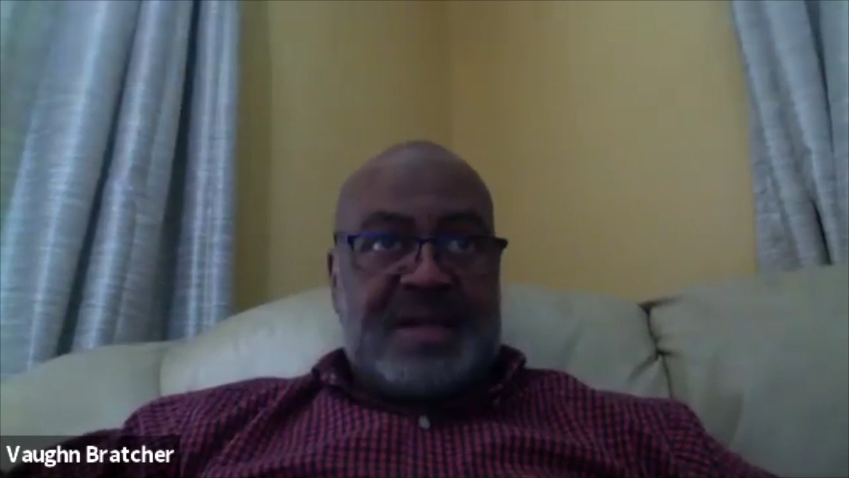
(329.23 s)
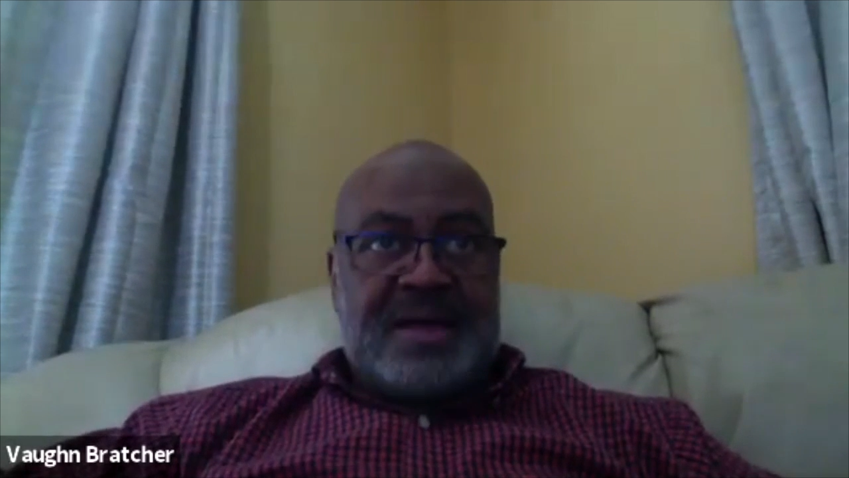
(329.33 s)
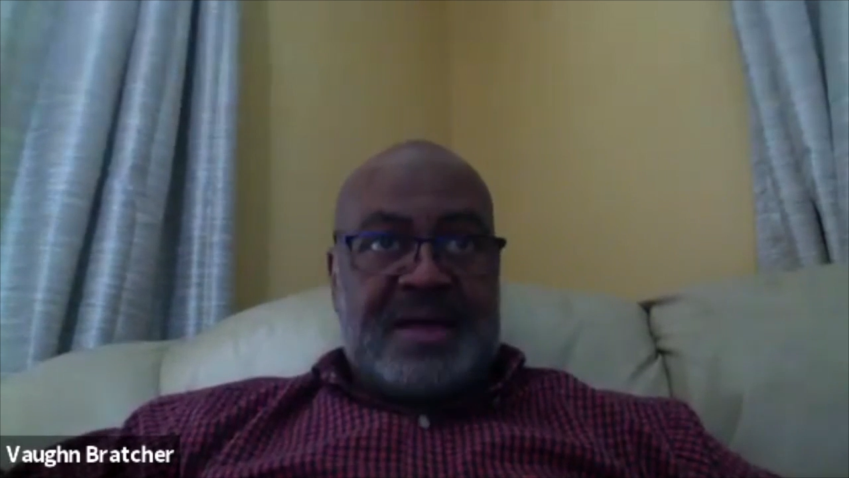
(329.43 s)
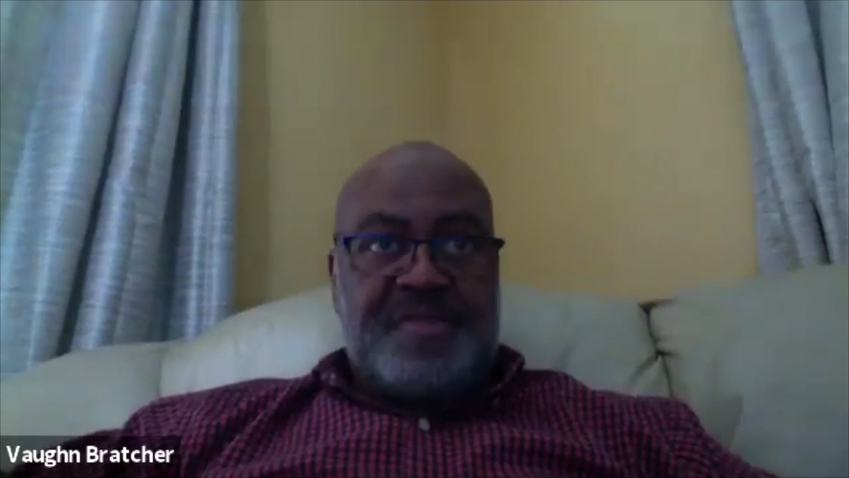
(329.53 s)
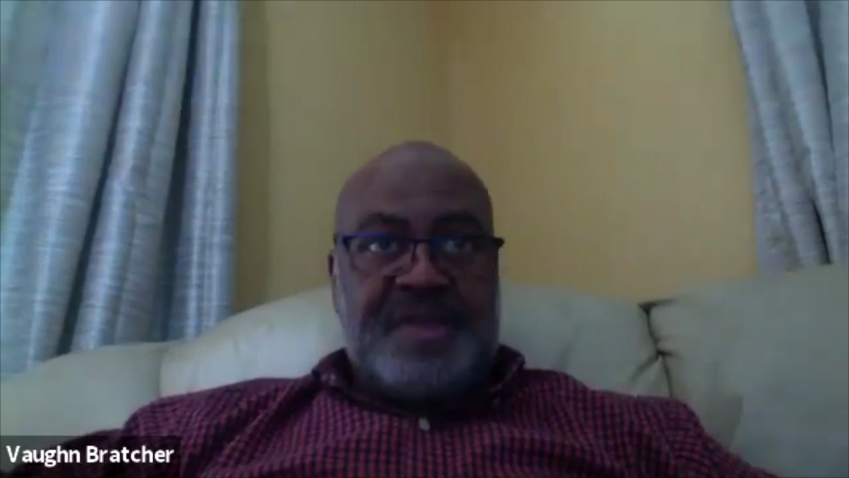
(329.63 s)

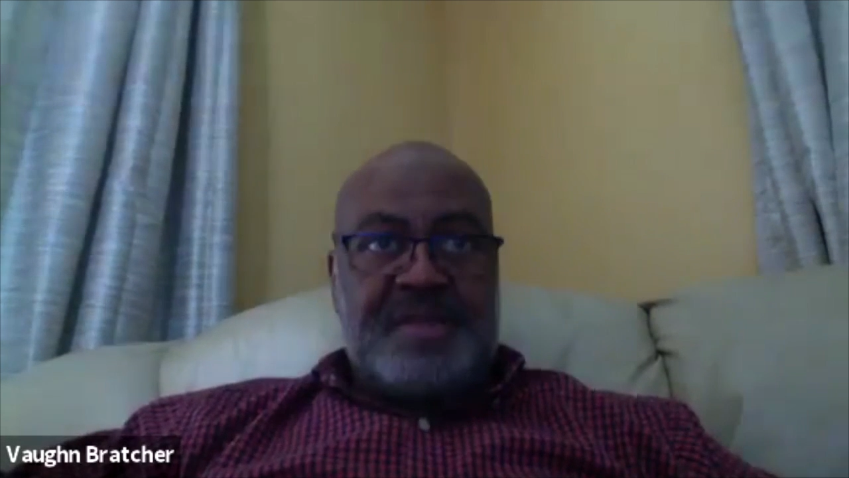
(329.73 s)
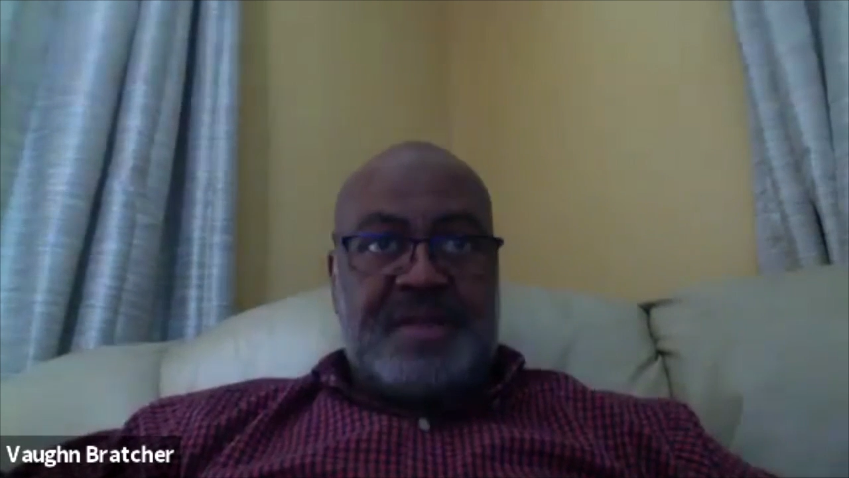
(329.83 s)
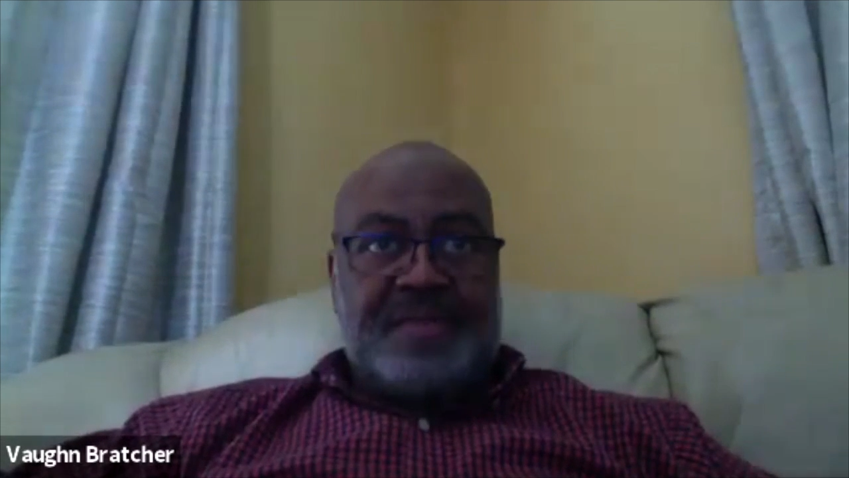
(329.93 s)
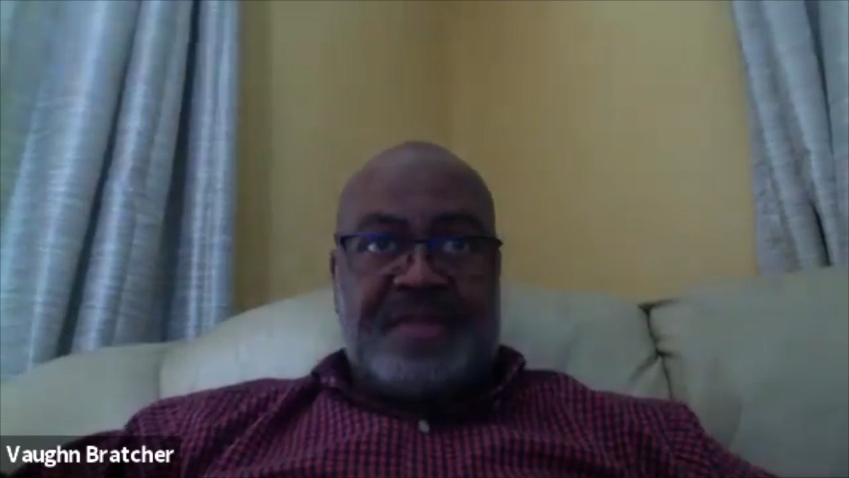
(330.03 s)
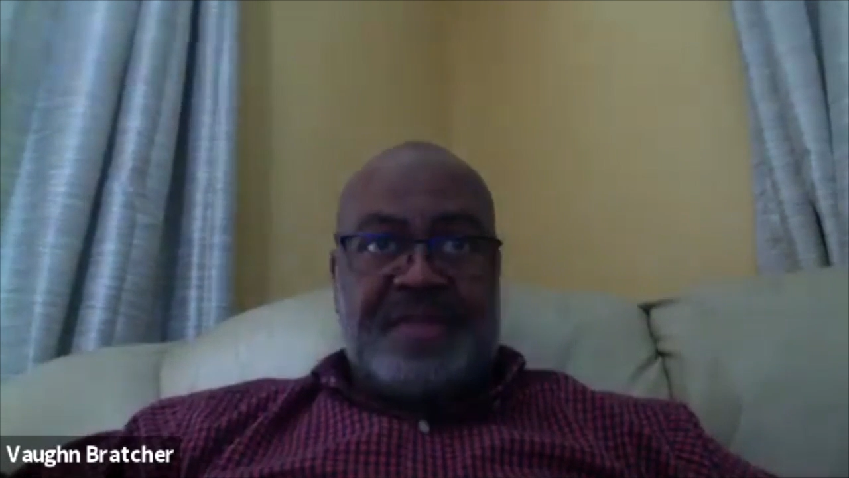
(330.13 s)
I think
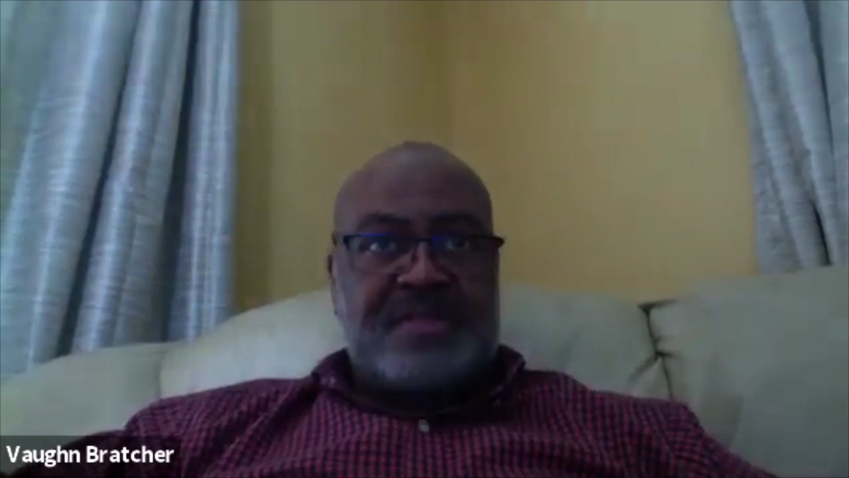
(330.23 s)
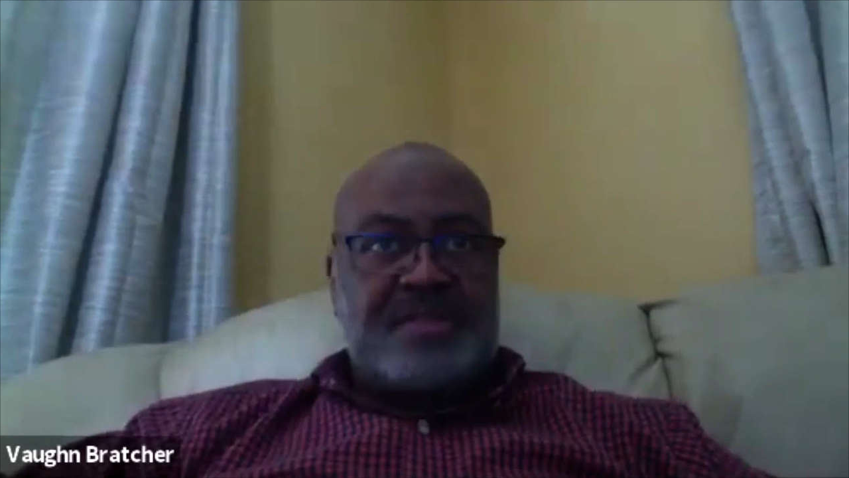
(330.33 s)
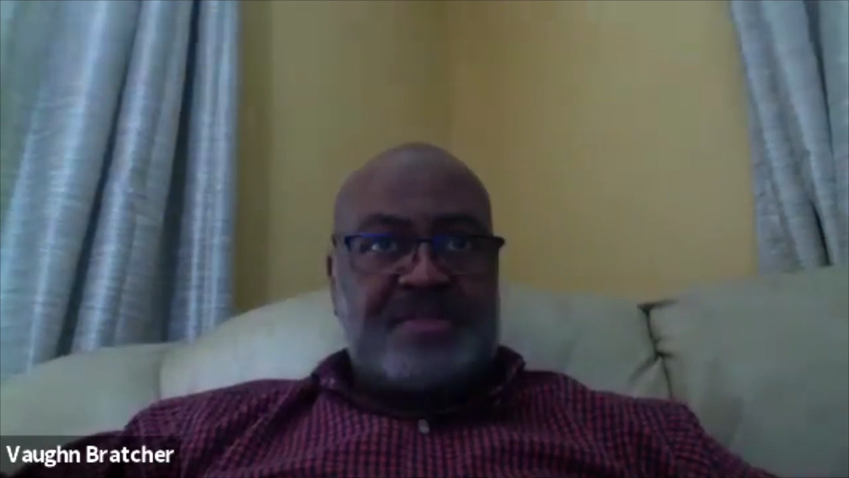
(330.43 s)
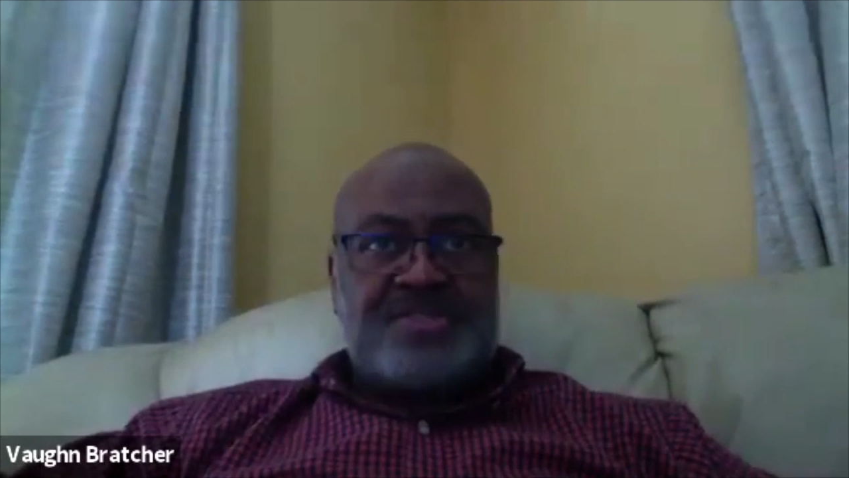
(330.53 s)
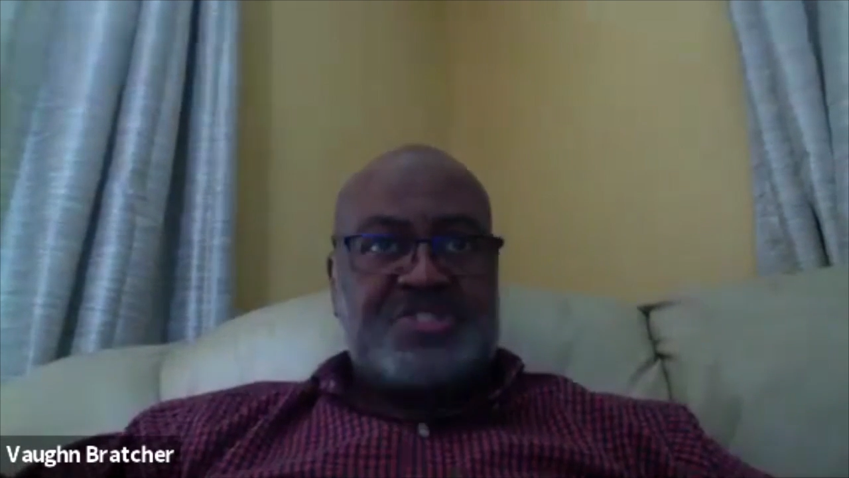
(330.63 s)

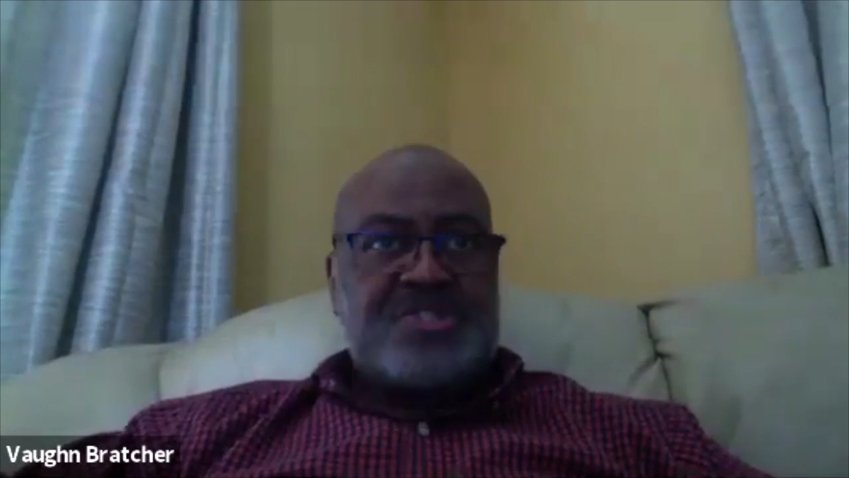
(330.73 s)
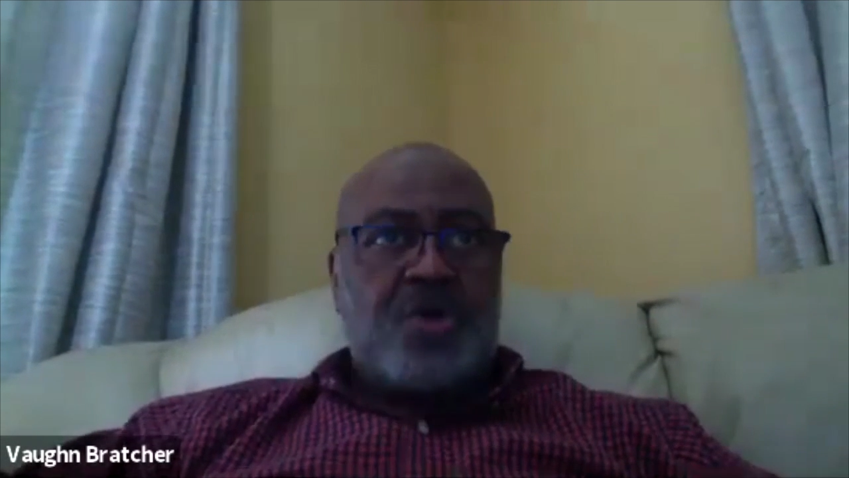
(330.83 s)
just the